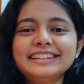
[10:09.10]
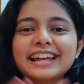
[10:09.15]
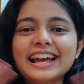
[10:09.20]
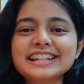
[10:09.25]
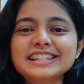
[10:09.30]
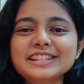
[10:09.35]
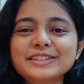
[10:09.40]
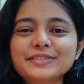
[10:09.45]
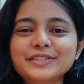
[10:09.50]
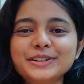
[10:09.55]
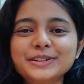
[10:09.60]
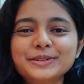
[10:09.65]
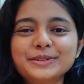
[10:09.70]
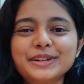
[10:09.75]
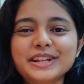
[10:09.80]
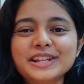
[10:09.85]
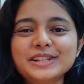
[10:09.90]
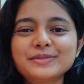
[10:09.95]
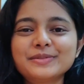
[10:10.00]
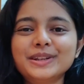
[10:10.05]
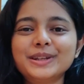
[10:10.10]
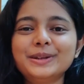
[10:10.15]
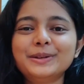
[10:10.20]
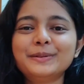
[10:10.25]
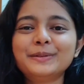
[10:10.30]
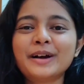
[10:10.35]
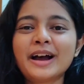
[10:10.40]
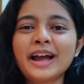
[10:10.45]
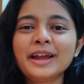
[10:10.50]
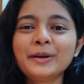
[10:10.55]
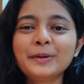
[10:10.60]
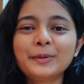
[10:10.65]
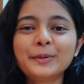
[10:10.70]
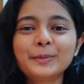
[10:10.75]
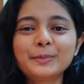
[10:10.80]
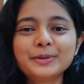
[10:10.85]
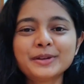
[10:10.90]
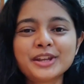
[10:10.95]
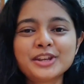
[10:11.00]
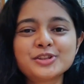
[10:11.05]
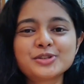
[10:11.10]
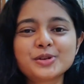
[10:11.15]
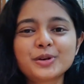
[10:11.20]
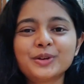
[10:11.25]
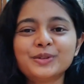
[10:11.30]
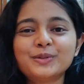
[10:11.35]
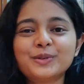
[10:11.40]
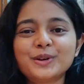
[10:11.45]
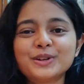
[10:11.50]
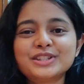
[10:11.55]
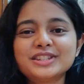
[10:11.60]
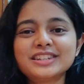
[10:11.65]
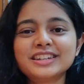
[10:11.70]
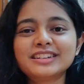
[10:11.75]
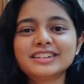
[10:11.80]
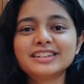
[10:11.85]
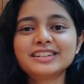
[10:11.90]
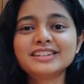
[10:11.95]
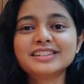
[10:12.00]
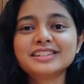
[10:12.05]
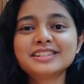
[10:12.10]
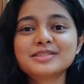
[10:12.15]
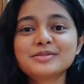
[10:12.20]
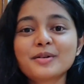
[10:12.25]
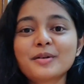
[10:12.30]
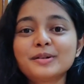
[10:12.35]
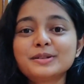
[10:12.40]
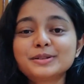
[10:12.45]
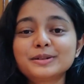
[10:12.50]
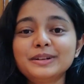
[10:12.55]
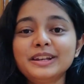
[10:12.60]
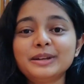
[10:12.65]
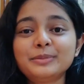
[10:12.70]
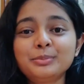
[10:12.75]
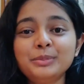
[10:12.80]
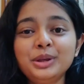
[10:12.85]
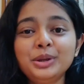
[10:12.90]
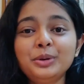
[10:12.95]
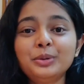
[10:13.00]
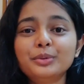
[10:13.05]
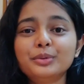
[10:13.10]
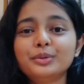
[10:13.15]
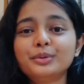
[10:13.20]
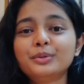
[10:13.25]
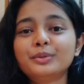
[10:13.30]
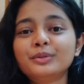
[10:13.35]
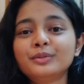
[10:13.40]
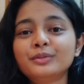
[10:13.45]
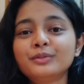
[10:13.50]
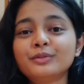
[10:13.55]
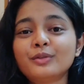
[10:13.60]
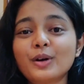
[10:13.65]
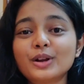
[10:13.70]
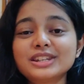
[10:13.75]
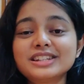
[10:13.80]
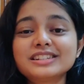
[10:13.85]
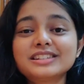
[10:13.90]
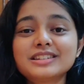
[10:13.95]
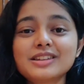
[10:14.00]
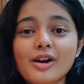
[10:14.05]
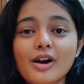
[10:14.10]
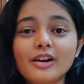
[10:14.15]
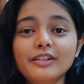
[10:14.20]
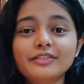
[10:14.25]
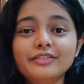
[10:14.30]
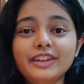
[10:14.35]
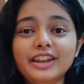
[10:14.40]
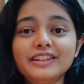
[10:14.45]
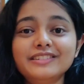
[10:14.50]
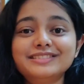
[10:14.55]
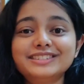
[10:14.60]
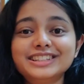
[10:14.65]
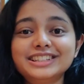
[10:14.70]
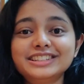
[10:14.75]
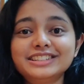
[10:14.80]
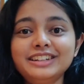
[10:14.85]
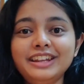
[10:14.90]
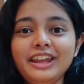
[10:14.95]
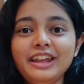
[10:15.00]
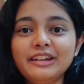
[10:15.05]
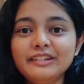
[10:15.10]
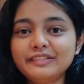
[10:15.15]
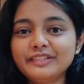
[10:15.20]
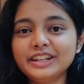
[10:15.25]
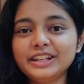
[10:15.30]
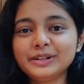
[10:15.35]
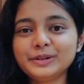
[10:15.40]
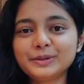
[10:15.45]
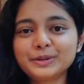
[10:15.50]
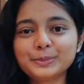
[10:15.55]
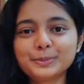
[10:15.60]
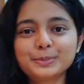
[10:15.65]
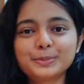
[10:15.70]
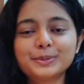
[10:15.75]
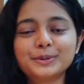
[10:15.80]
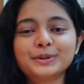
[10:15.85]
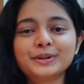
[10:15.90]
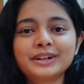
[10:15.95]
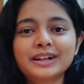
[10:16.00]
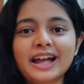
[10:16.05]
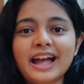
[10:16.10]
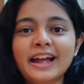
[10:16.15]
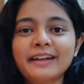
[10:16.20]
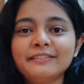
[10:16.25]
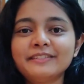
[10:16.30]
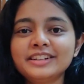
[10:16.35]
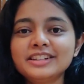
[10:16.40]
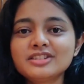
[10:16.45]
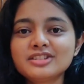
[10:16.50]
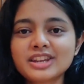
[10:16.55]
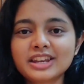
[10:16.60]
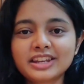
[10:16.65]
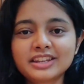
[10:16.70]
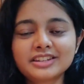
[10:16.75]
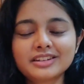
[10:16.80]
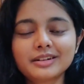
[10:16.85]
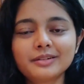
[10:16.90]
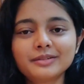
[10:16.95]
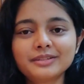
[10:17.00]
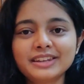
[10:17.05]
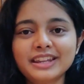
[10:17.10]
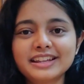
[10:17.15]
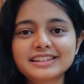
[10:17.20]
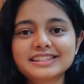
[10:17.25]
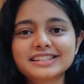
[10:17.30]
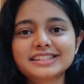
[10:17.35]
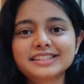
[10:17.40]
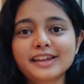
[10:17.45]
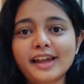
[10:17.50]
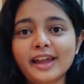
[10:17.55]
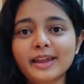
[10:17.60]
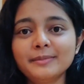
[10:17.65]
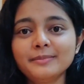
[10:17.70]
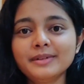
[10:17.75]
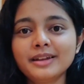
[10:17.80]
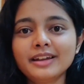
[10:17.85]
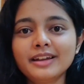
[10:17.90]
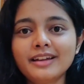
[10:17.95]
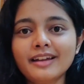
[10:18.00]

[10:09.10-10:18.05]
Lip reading: That's it for today's video. I hope you enjoyed watching this. Also, let me know what is your favorite feel good book. I will check it out next time.